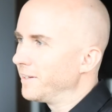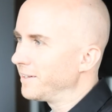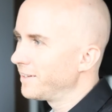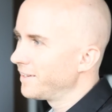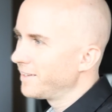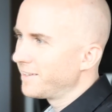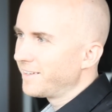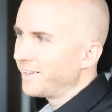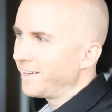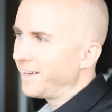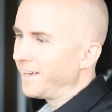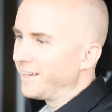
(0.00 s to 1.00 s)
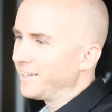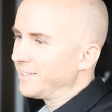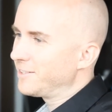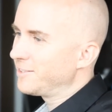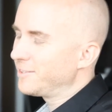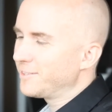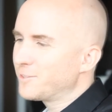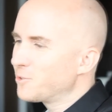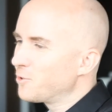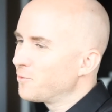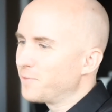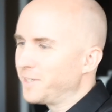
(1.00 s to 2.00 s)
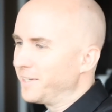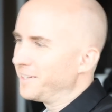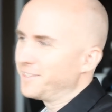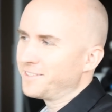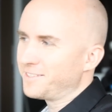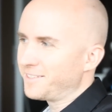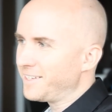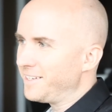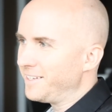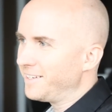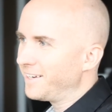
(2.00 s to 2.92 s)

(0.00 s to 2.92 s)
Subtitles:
and solving it is the key.